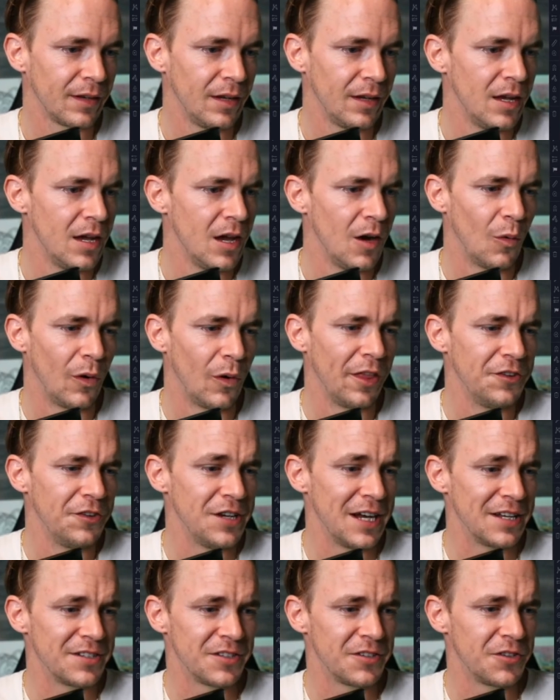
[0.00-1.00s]
What are the
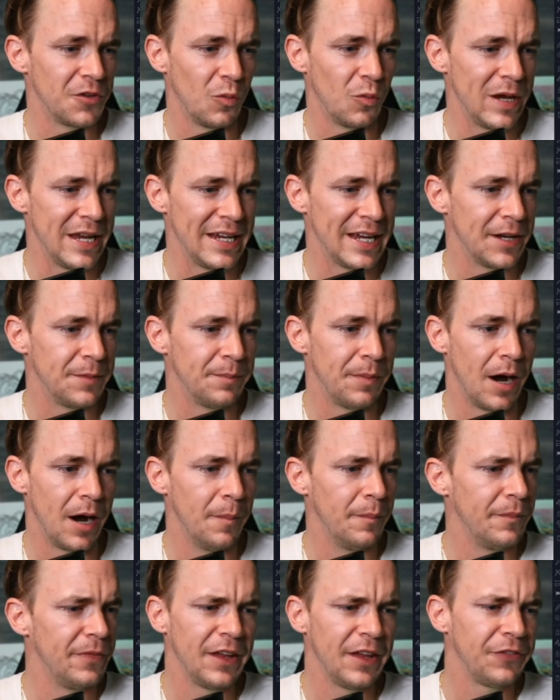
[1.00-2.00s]
chances of the weekend pump?
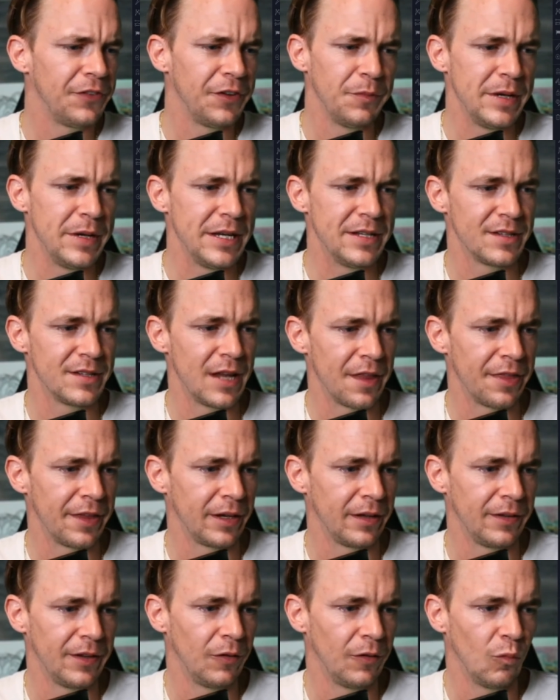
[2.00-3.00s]
That means
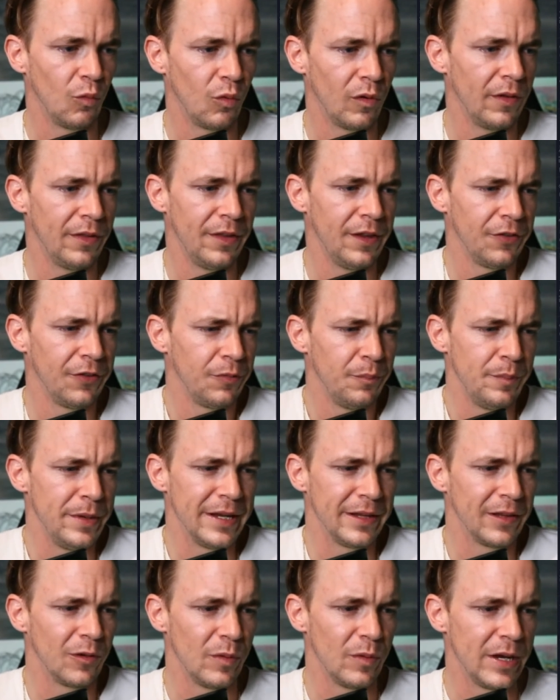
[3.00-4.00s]
nothing. This being
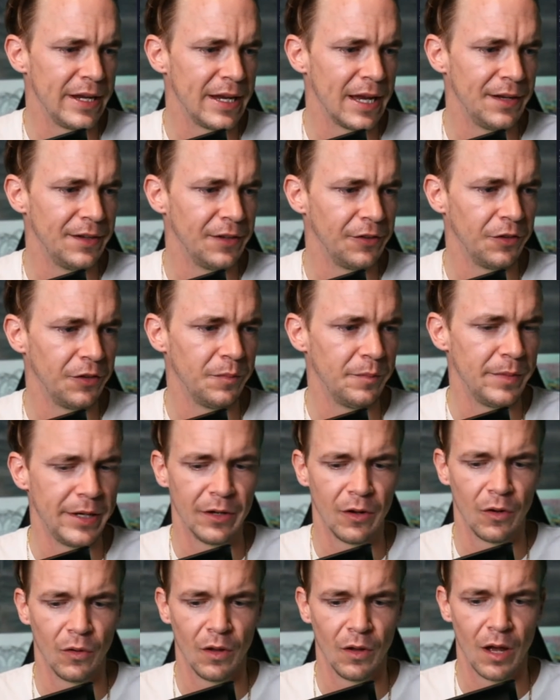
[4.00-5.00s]
the weekend doesn't mean a
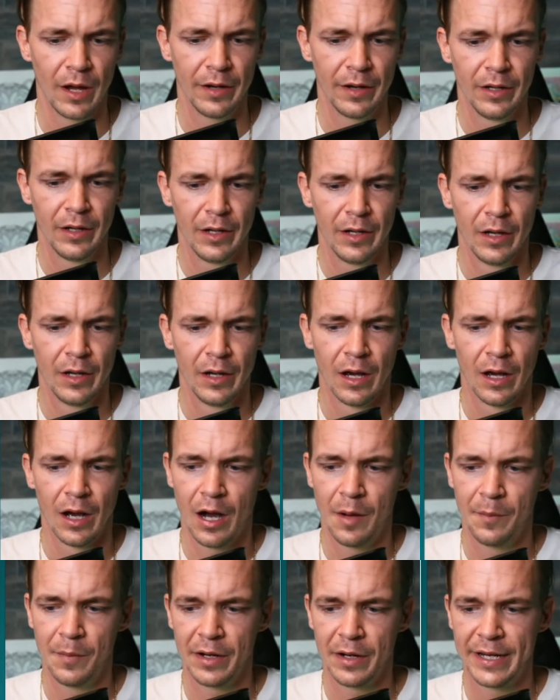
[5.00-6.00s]
whole lot.
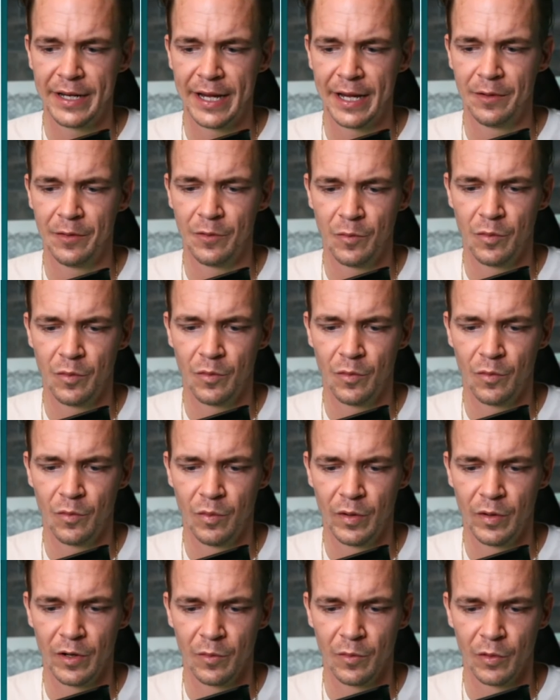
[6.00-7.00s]
Again,
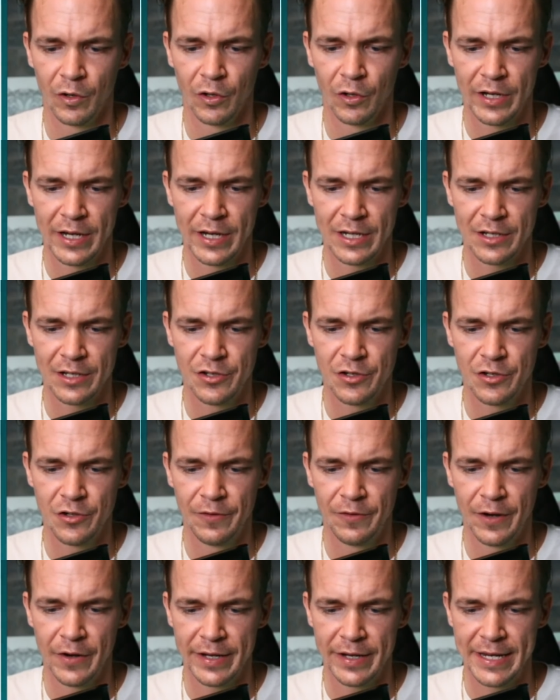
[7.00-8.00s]
we're looking at two
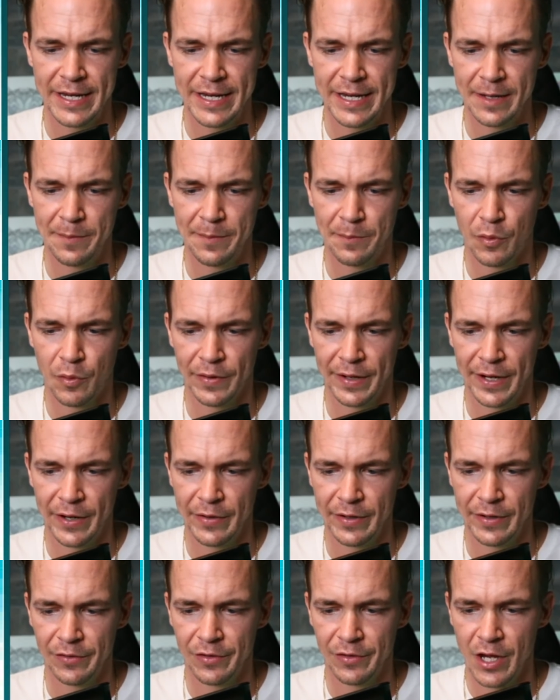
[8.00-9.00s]
very key important
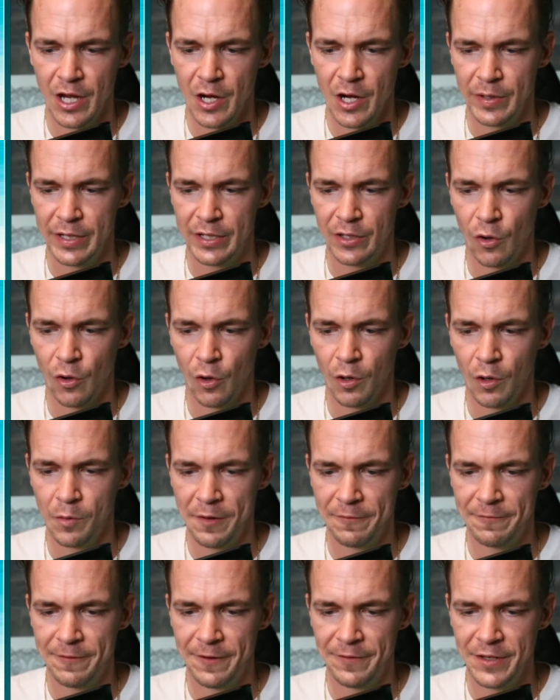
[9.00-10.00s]
areas. We need to hold
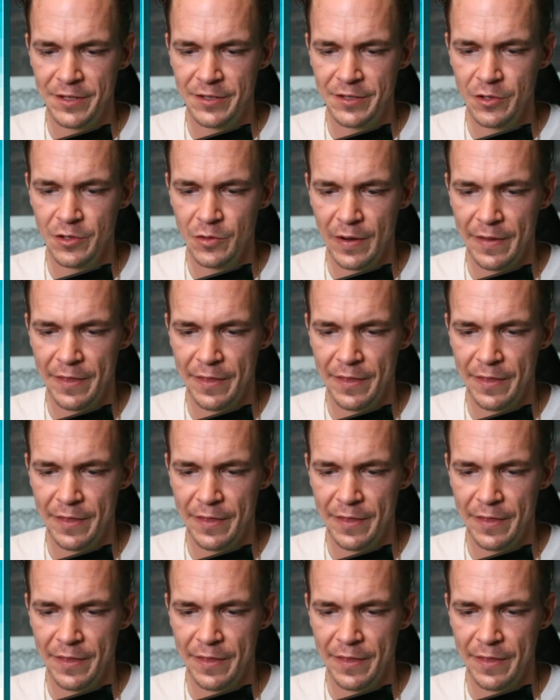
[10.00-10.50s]
above 52 and then